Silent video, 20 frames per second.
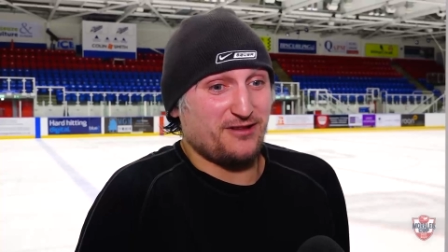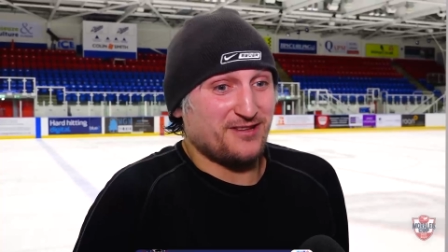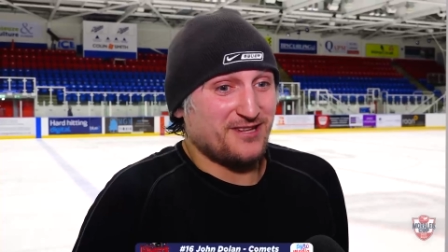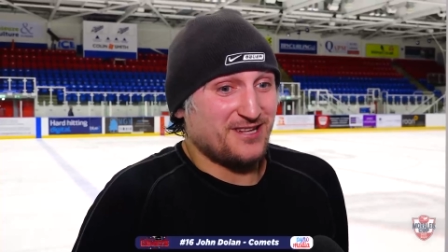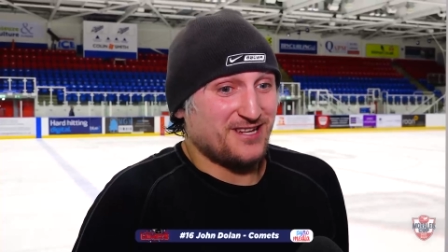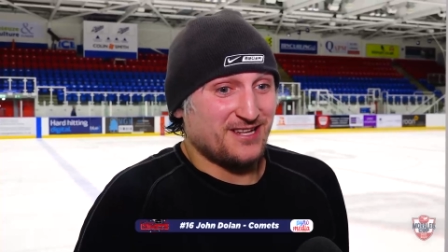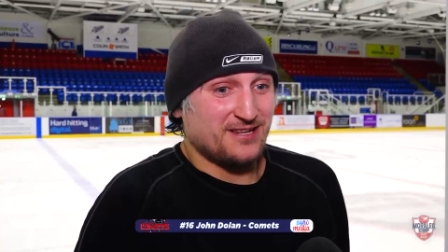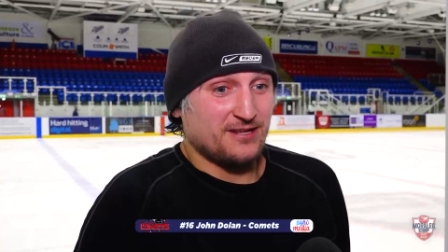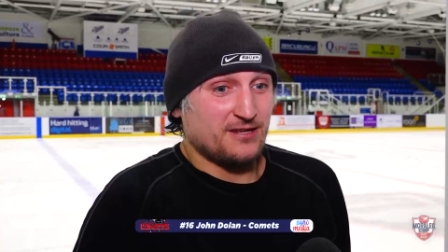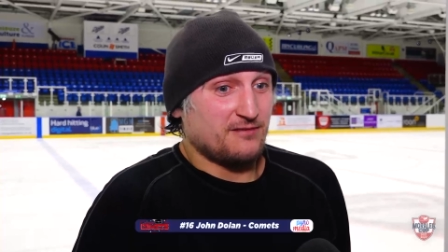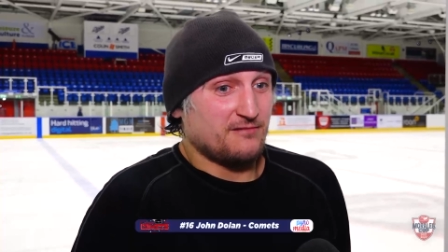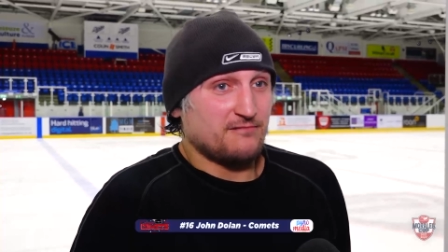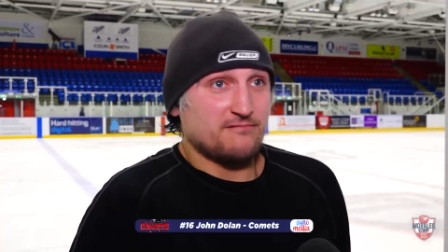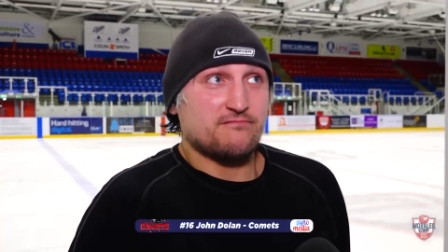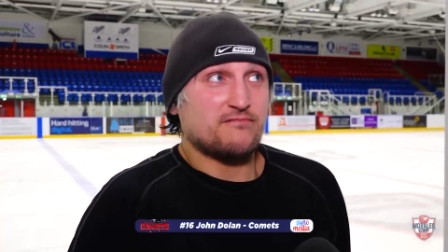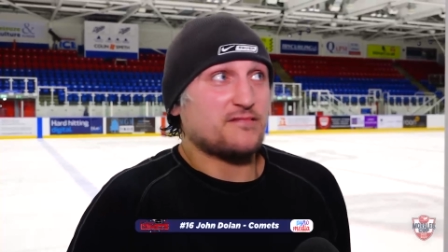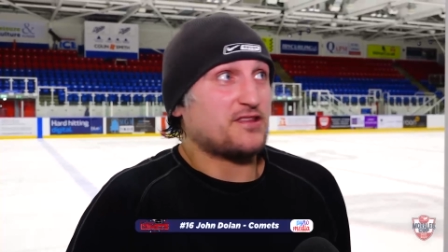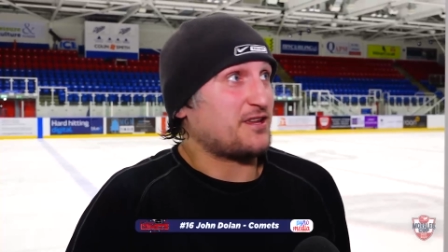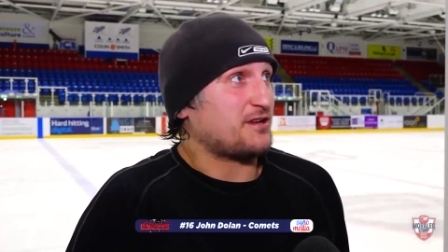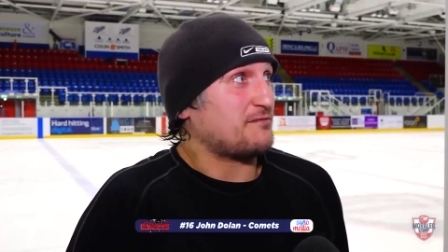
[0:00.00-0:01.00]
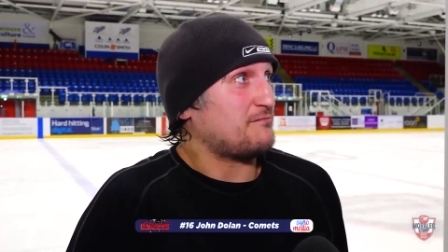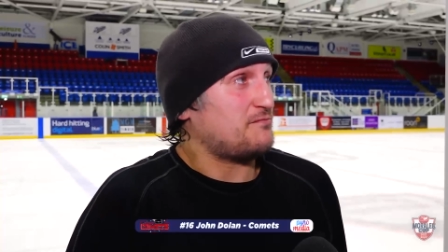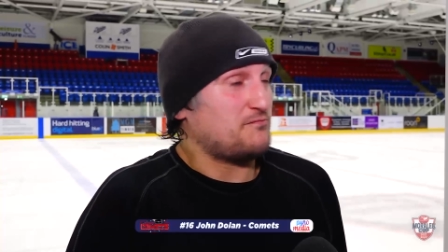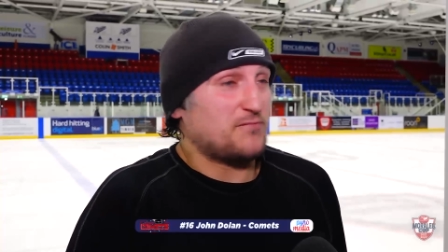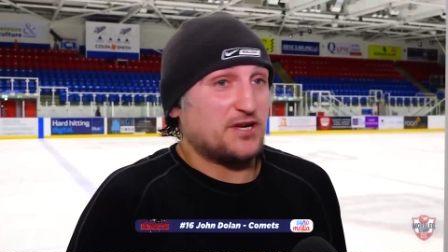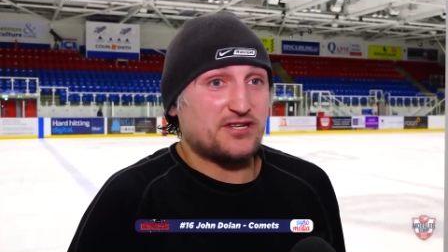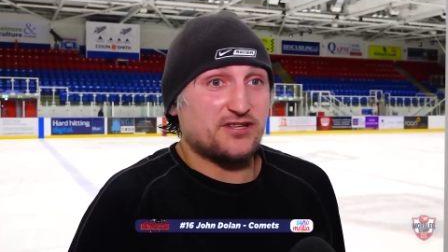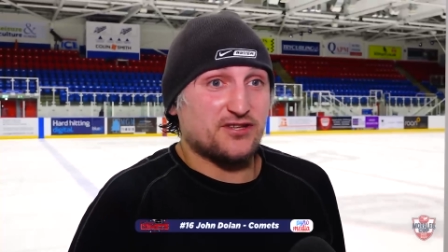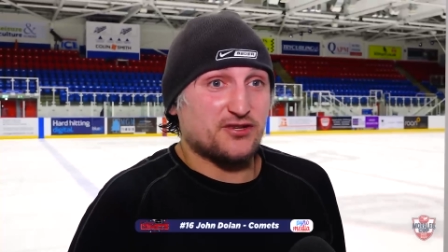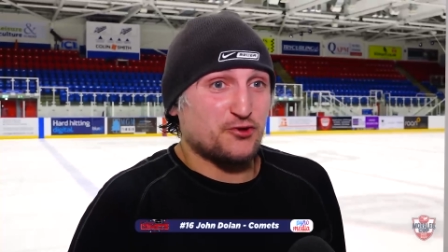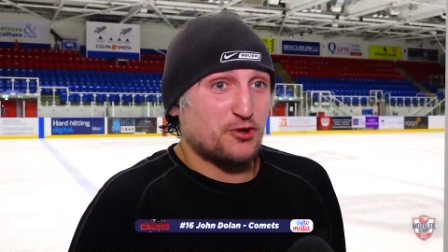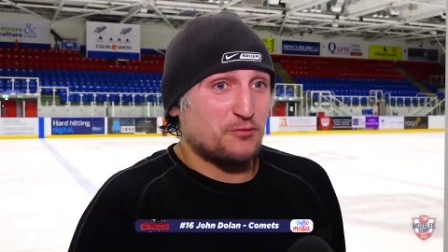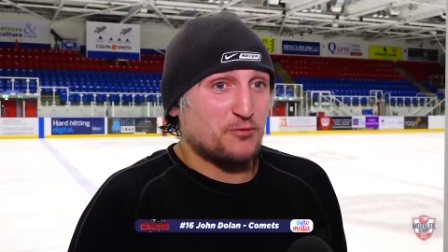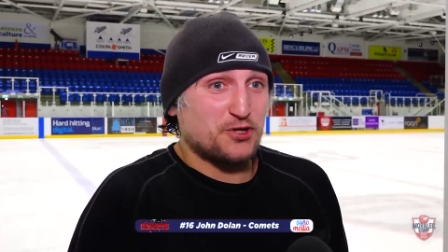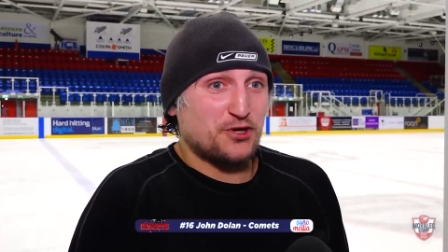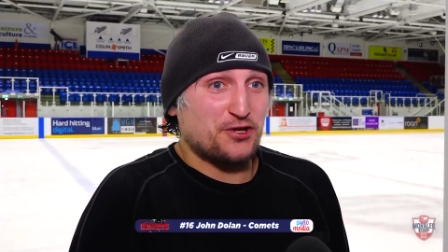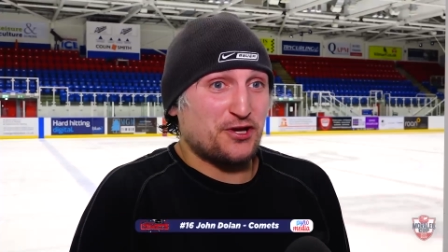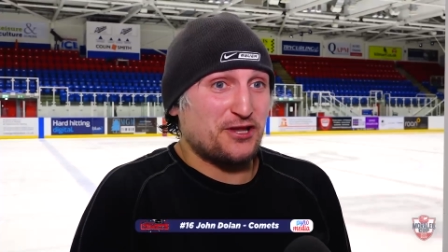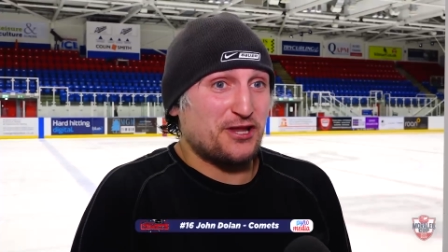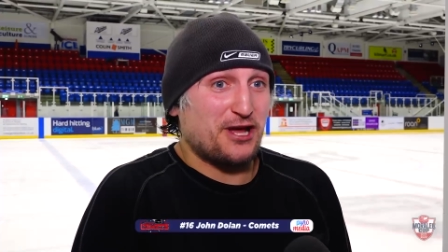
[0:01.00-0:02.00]
I think most of the scoring was
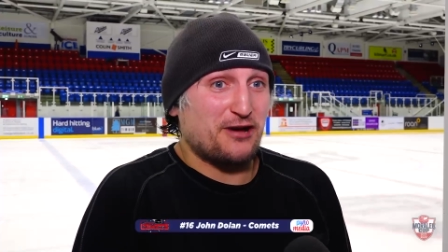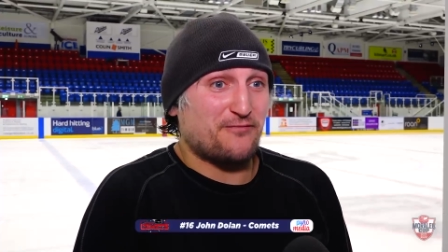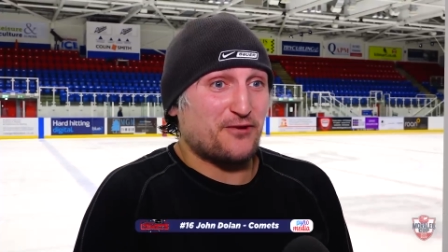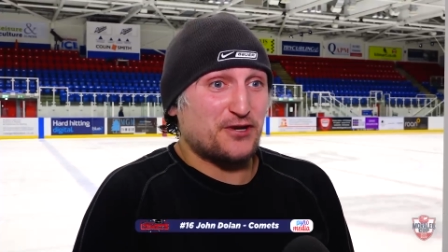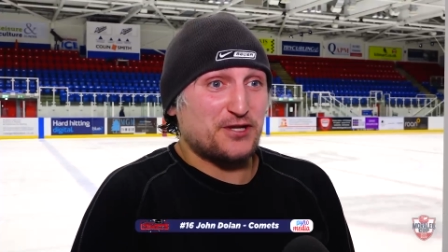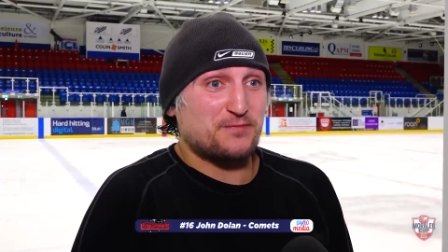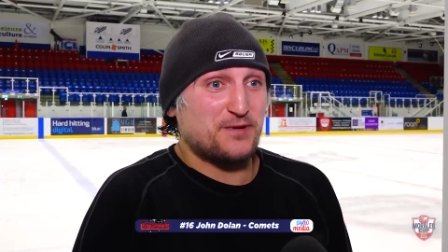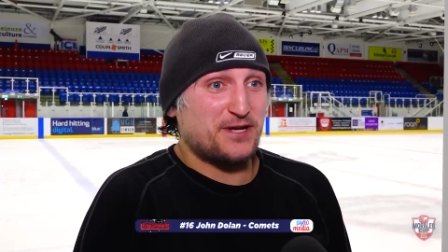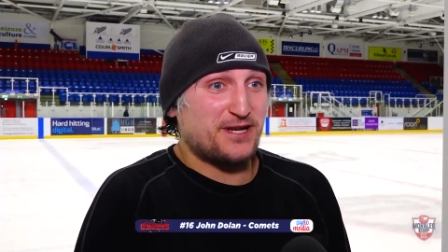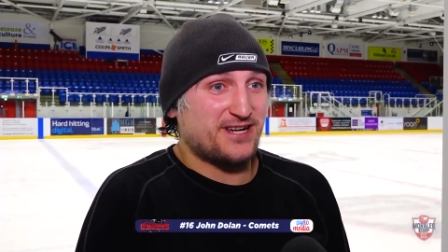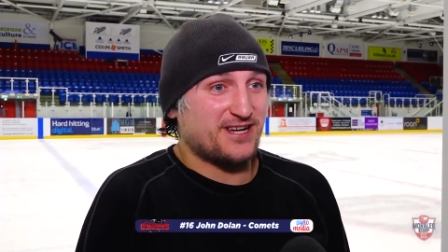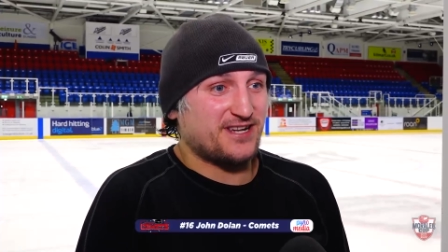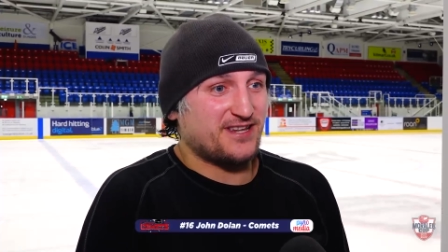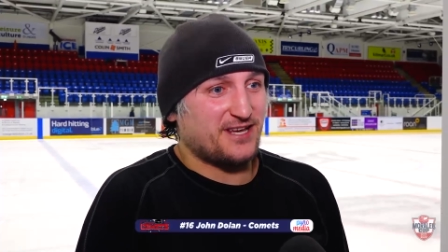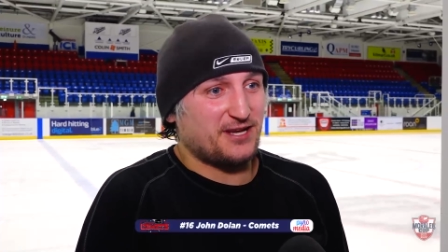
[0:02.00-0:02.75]
other in that first period.